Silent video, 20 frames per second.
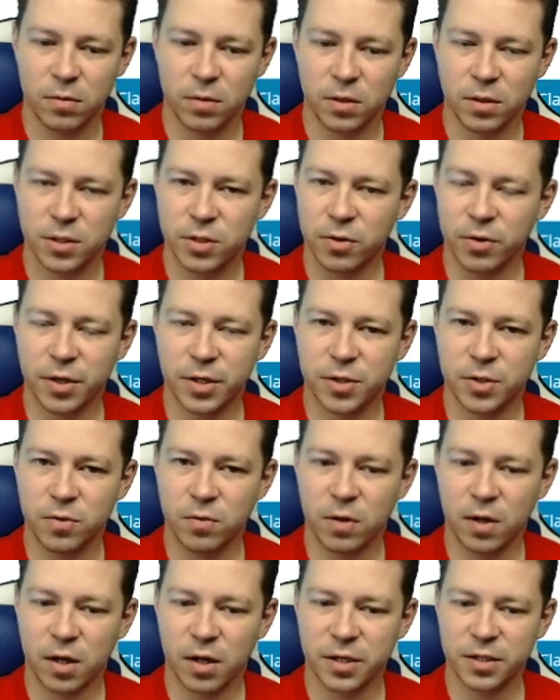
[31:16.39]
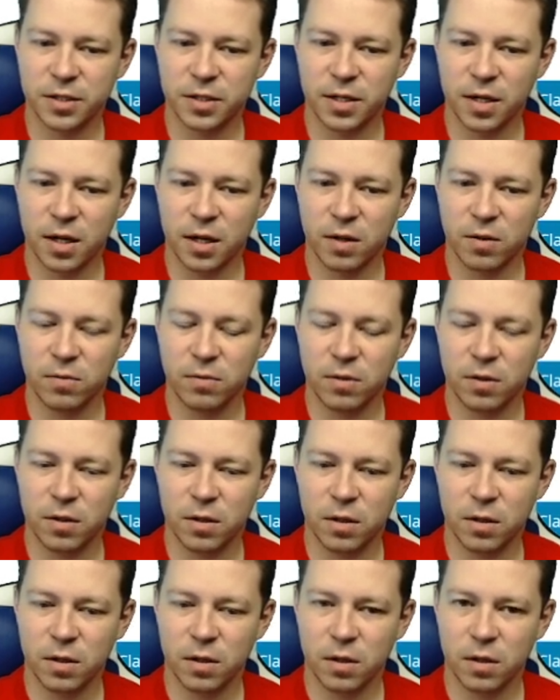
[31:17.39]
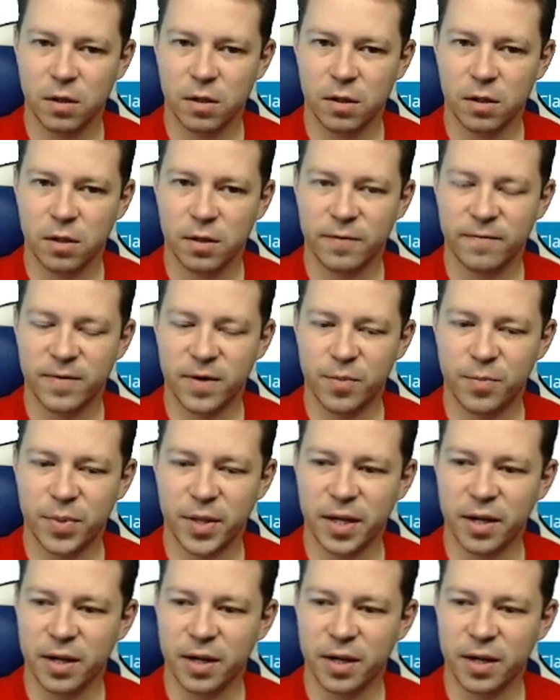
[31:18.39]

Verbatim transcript: Sorry, two hearts now. If I play a